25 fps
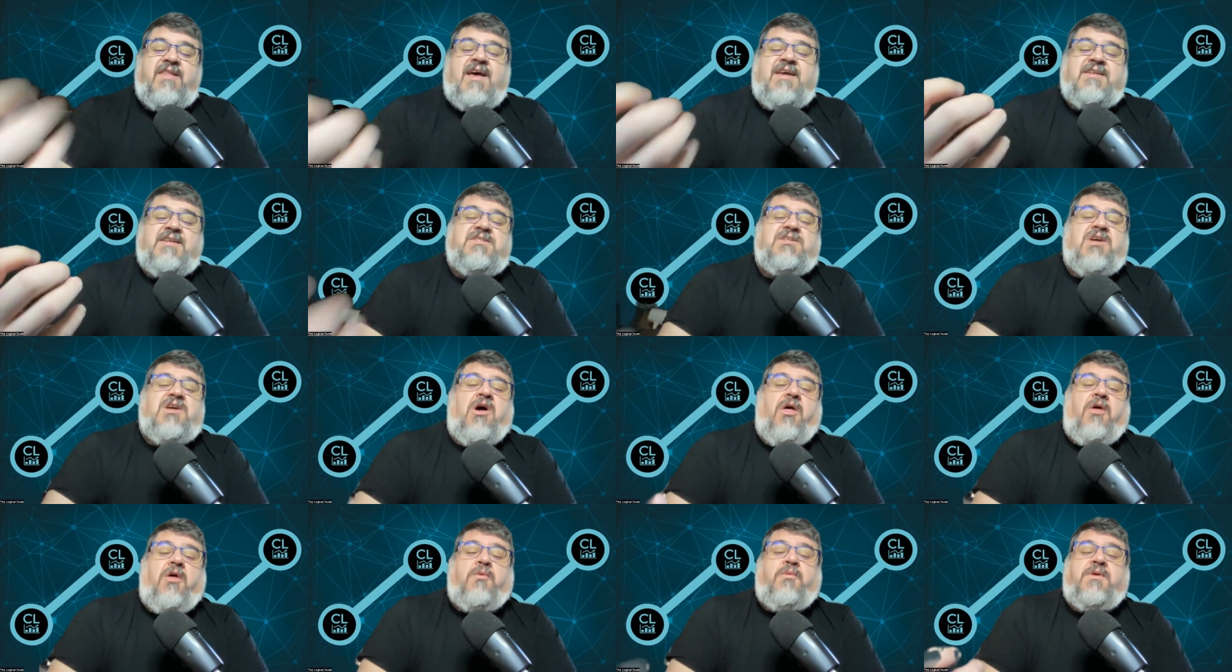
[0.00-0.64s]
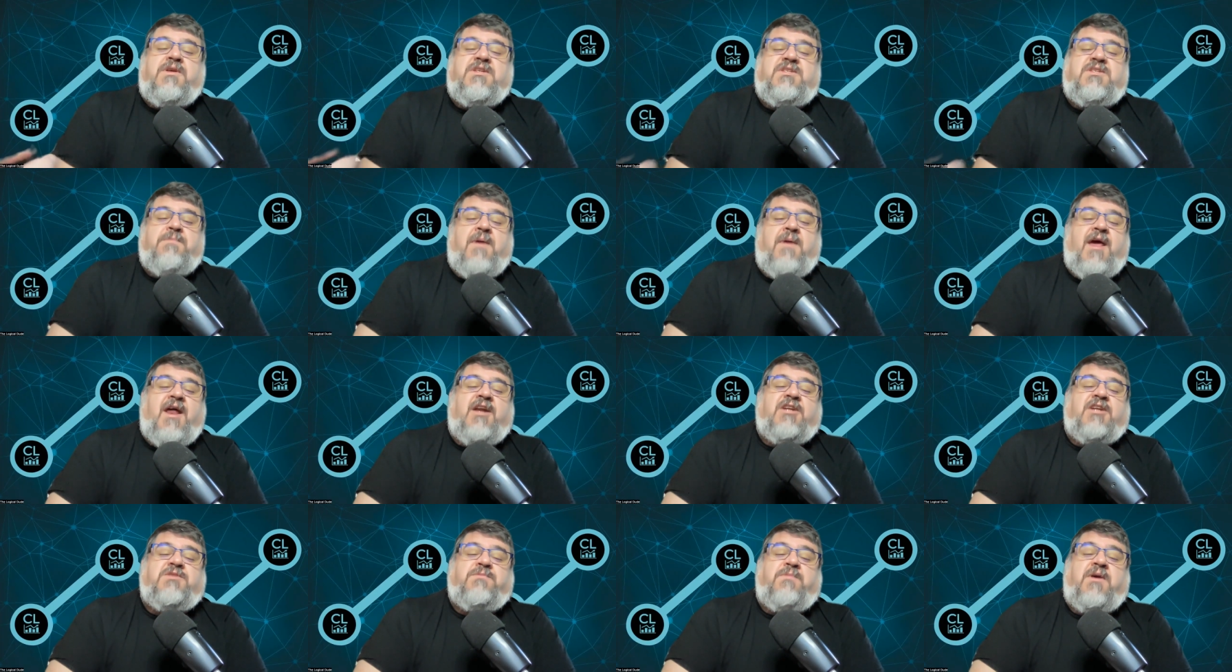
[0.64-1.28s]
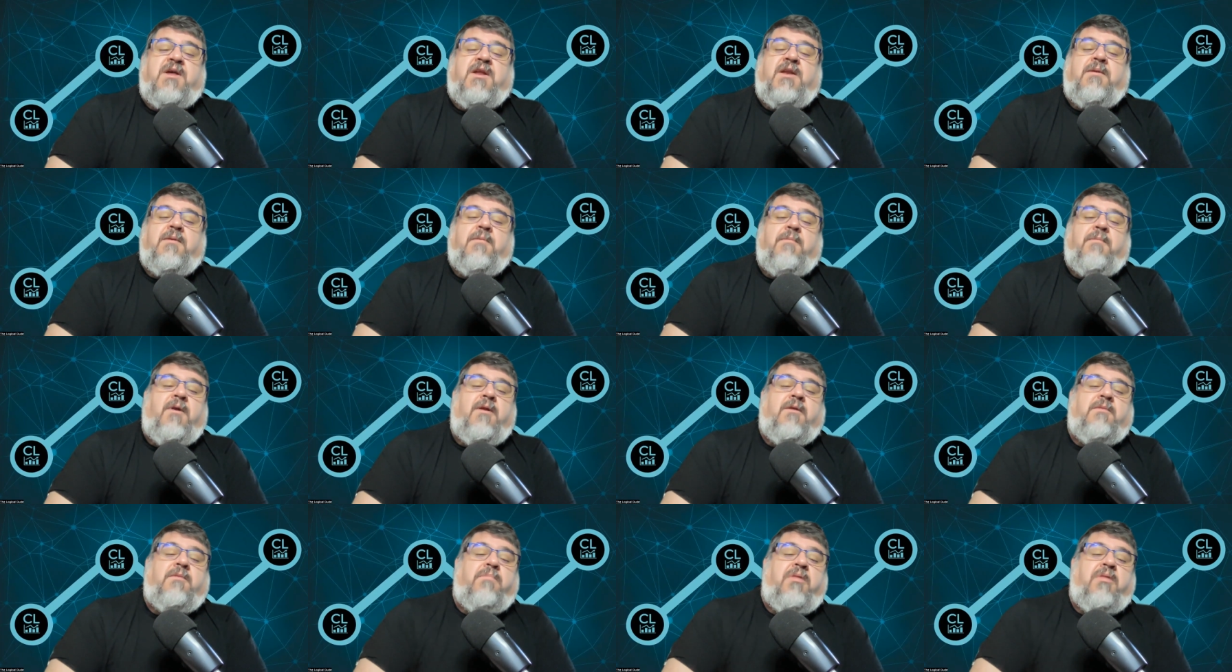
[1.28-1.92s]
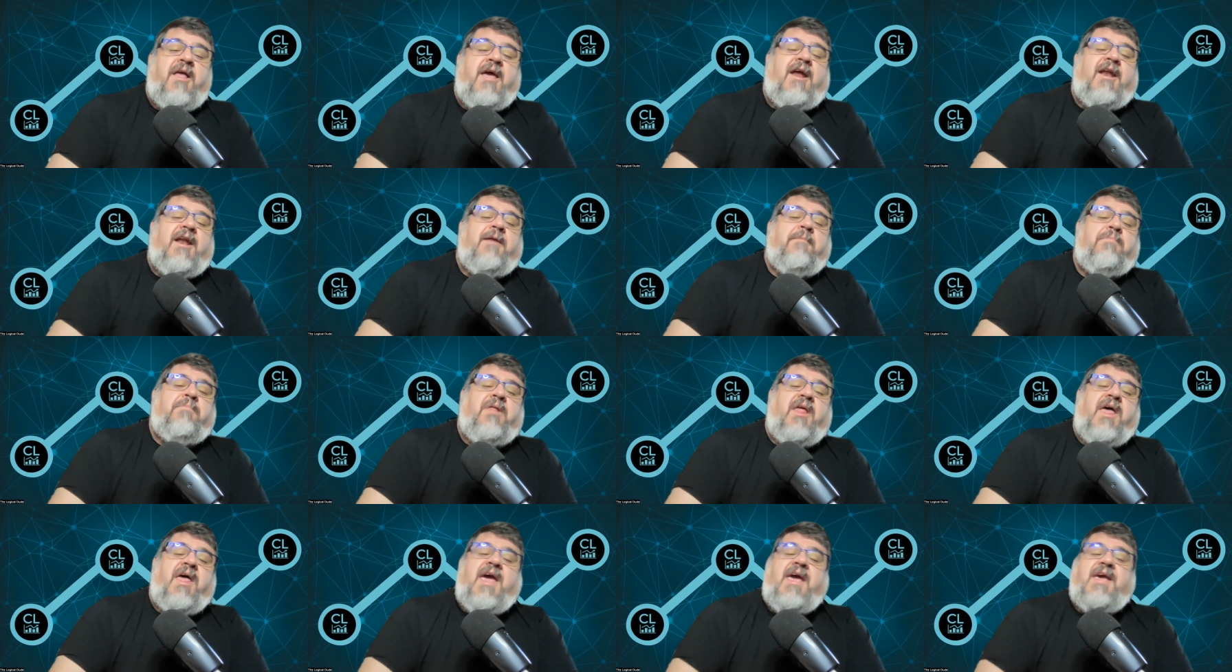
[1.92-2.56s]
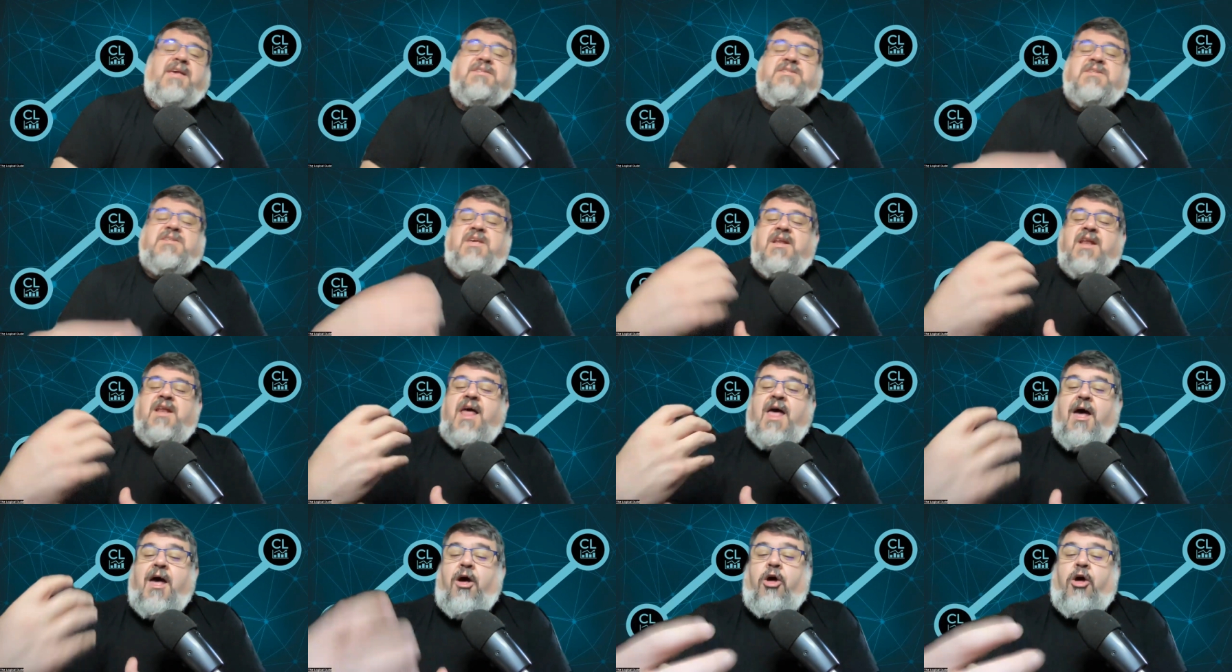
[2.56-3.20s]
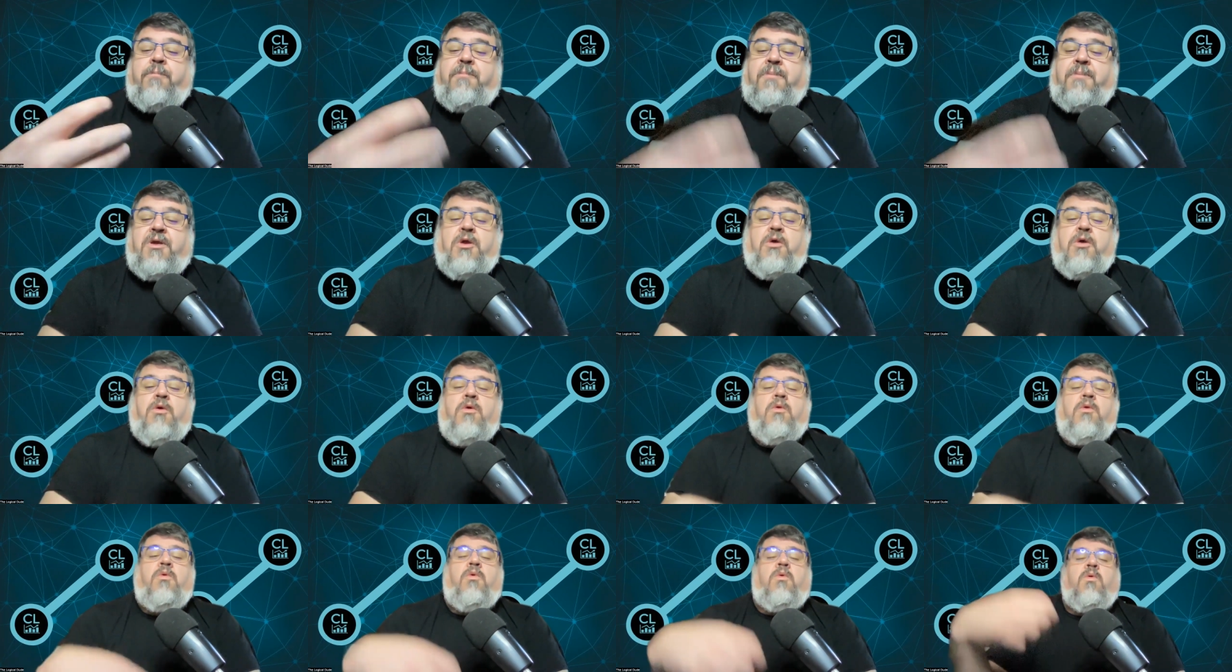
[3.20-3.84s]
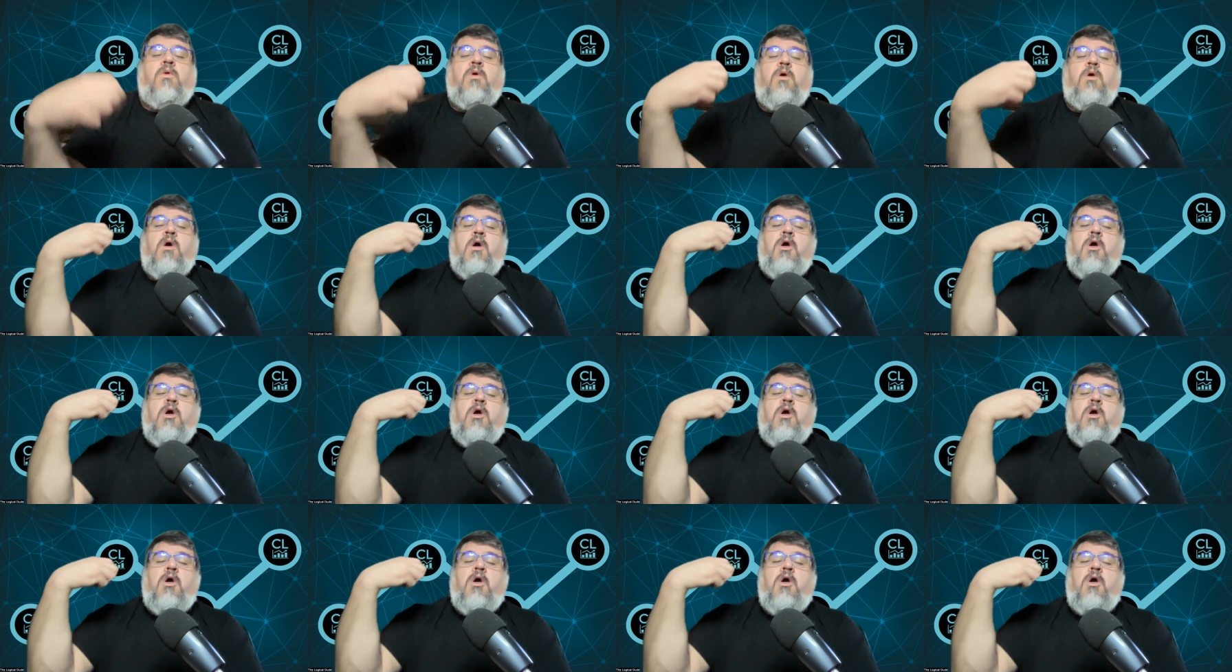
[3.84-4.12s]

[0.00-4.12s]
that solid risk management plan in place can help you